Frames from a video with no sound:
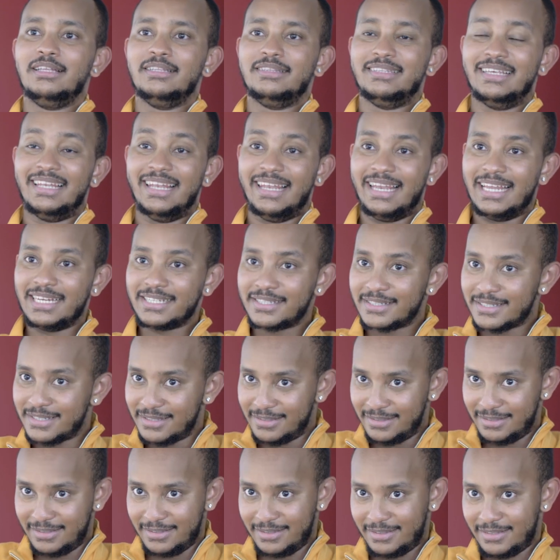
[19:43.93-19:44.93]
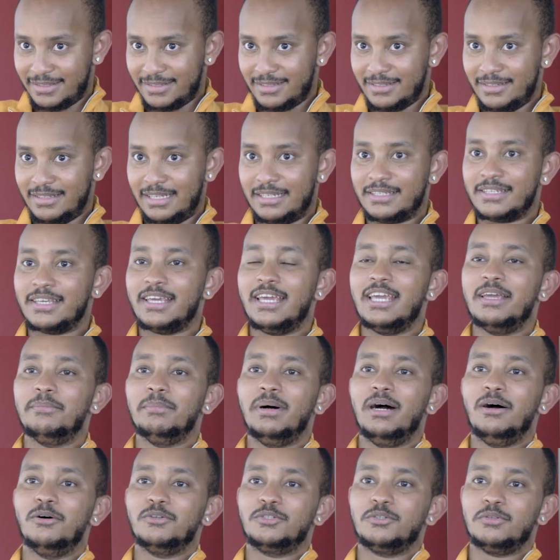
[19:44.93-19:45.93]
the lessons that
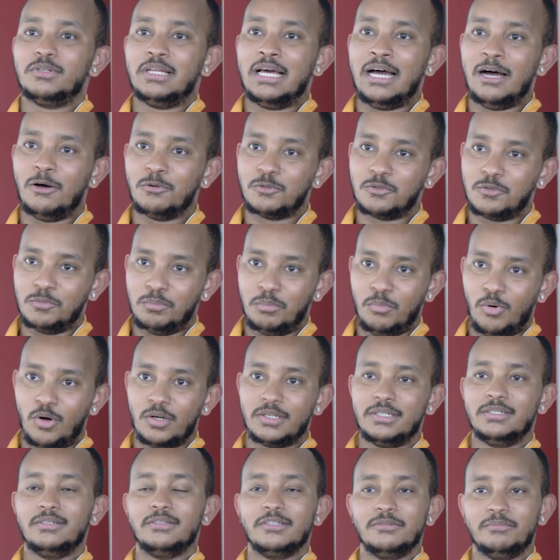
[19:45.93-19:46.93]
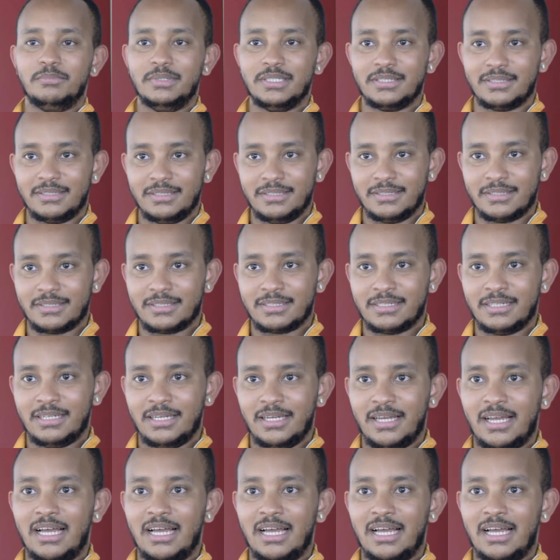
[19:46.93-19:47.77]
came out on how to model the business